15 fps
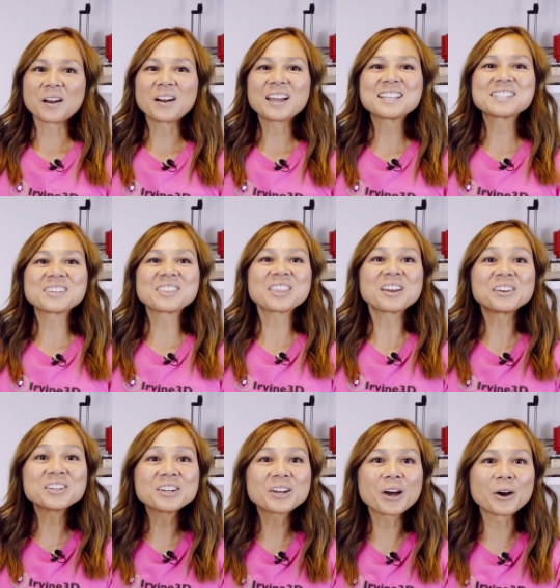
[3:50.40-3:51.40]
Alright, so there
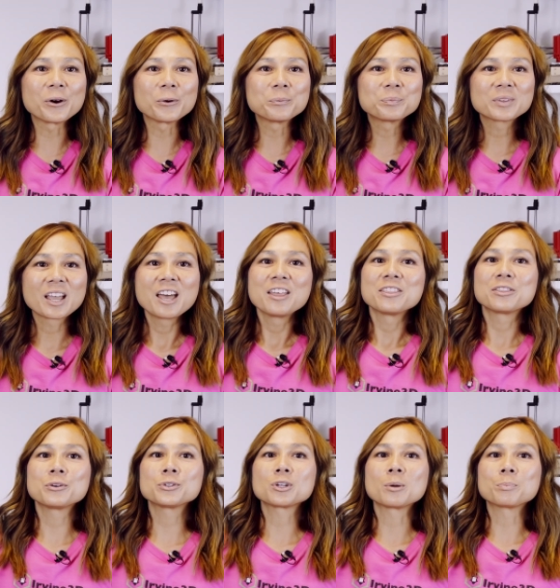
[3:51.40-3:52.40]
you go.
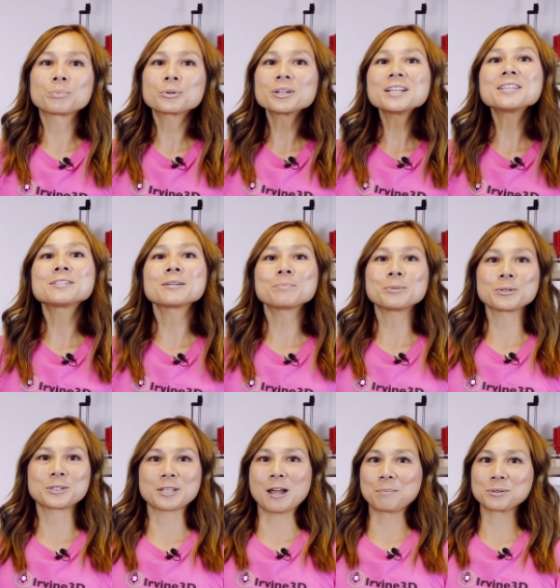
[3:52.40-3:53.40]
Those are pretty simple
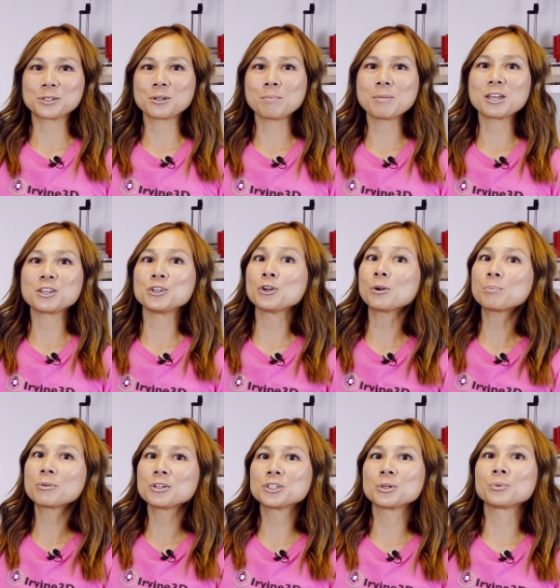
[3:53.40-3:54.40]
steps to make your
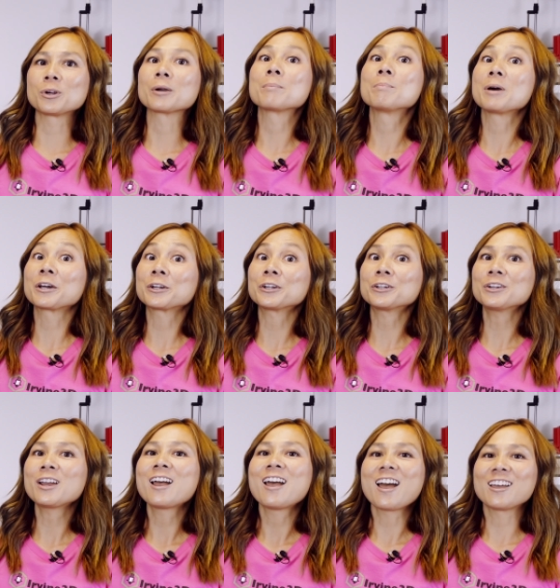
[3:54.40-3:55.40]
printer work better
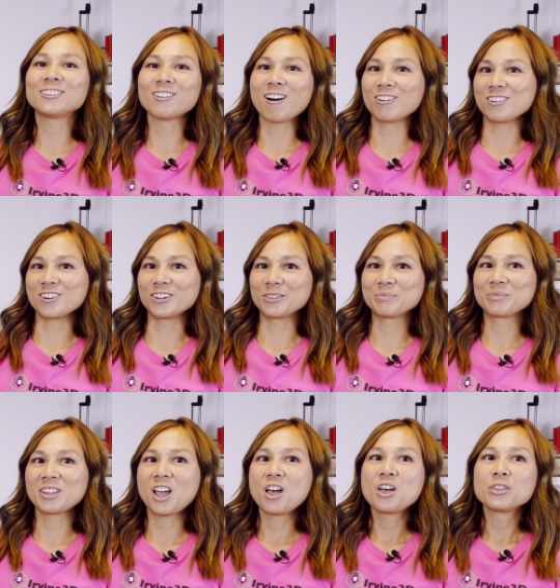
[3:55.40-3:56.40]
and longer.
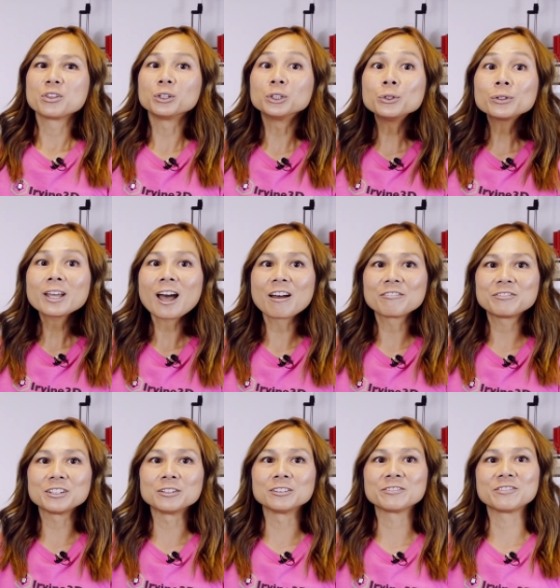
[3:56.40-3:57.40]
The Luke
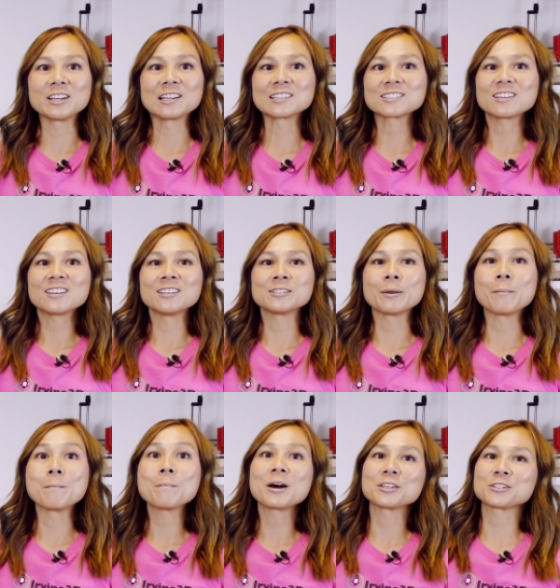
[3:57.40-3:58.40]
Hatfield fix is a
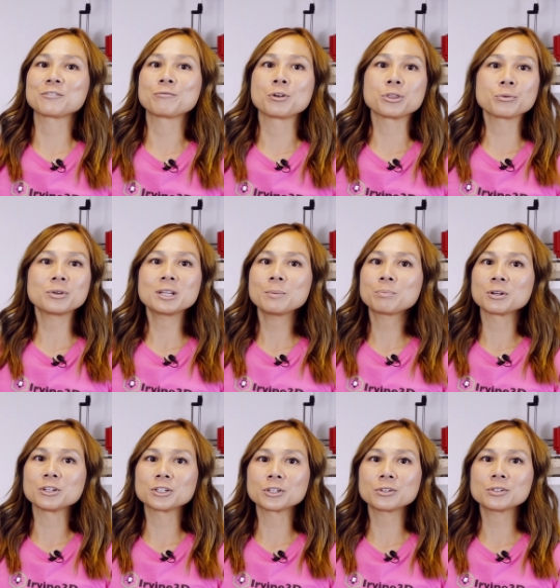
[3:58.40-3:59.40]
must for three D
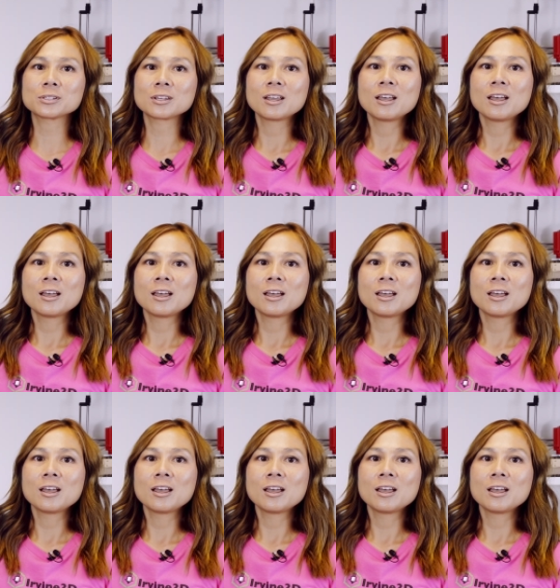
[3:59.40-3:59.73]
printers